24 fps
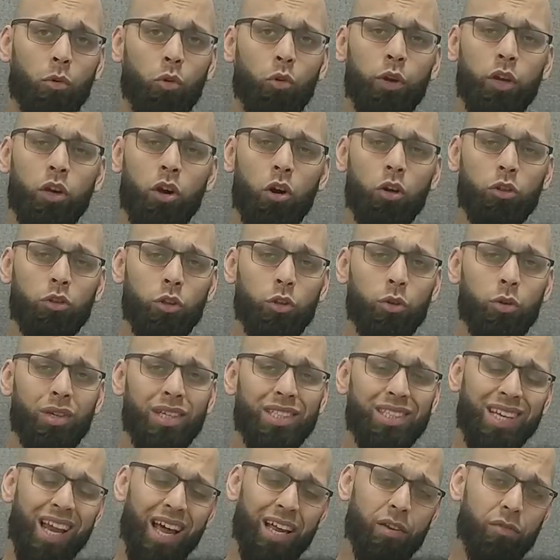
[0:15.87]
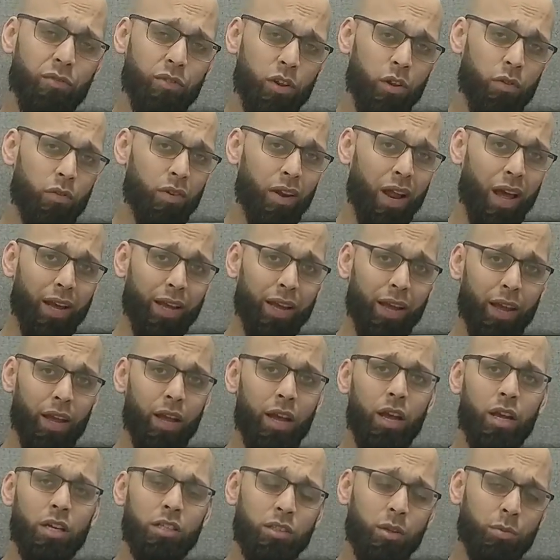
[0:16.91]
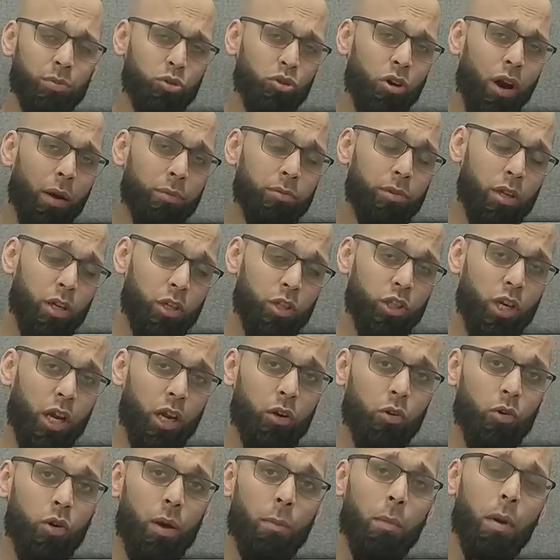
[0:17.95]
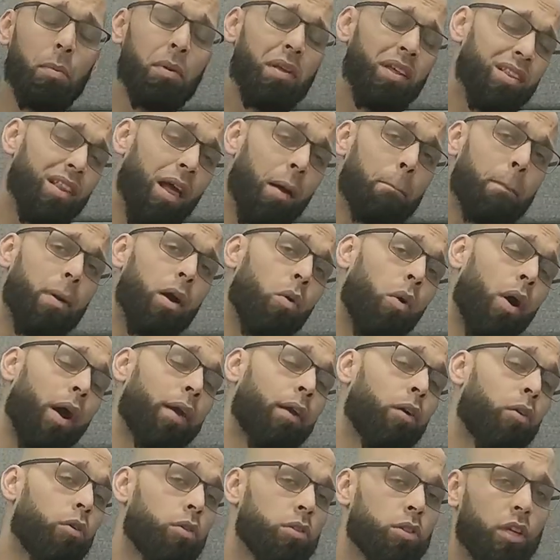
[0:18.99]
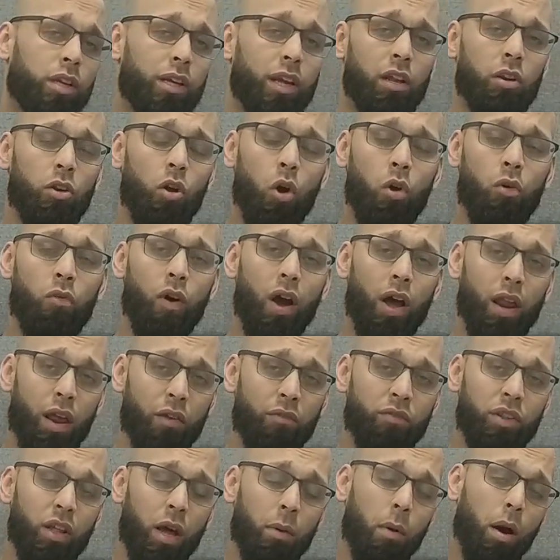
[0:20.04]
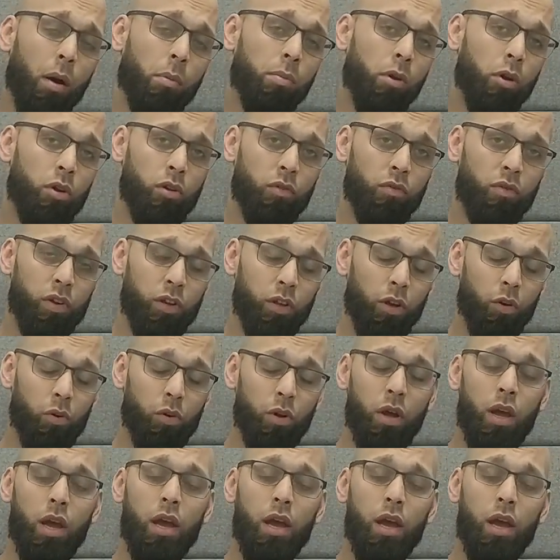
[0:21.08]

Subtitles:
All you got to do is like the video if you like it, subscribe to the channel, and maybe hit that bell icon so you get notified every time I upload a video.